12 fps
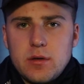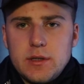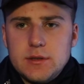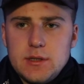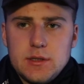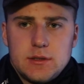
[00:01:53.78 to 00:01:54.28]

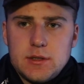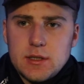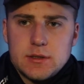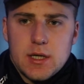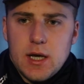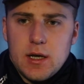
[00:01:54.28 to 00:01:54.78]
Because these
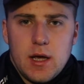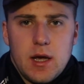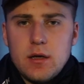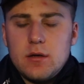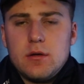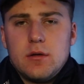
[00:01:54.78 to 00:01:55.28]
chicks can't
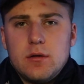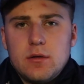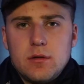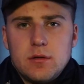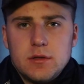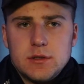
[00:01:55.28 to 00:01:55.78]
handle
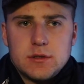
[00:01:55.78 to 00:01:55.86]
the